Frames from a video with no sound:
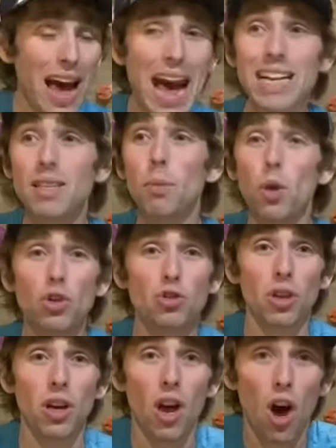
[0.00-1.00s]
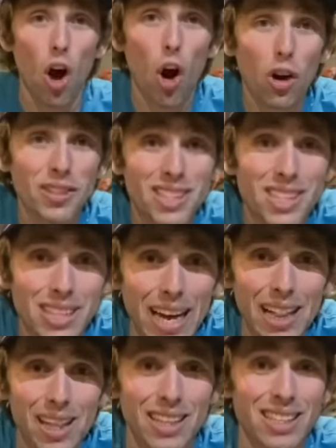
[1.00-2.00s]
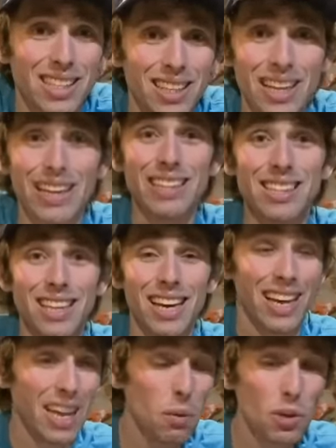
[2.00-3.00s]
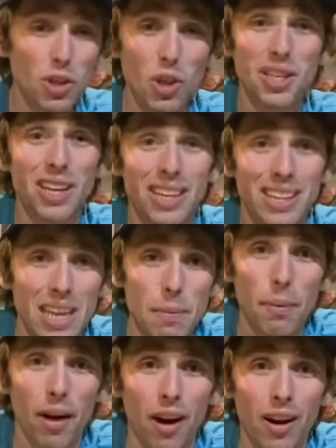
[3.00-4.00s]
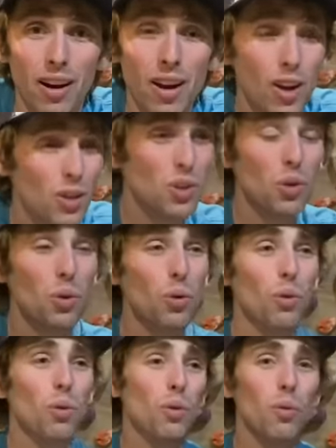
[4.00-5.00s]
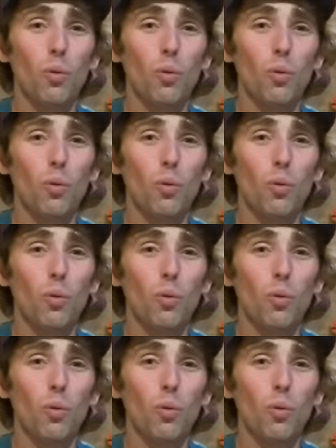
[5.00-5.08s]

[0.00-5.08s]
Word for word: Adam Ondra on Silence 9C, he was using a knee bar. So